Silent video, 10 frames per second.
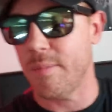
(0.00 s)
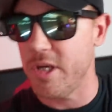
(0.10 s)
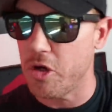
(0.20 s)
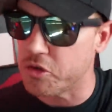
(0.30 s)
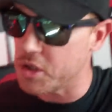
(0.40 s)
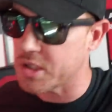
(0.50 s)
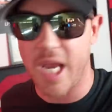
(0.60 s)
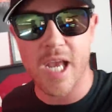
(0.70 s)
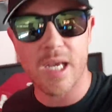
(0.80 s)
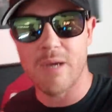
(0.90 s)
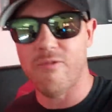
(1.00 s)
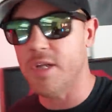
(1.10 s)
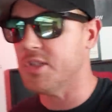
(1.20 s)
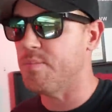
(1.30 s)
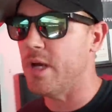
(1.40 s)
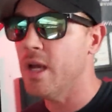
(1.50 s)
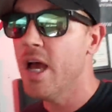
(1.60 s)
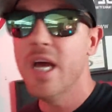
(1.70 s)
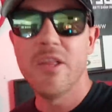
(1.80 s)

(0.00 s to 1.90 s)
I mean, you just can't convince me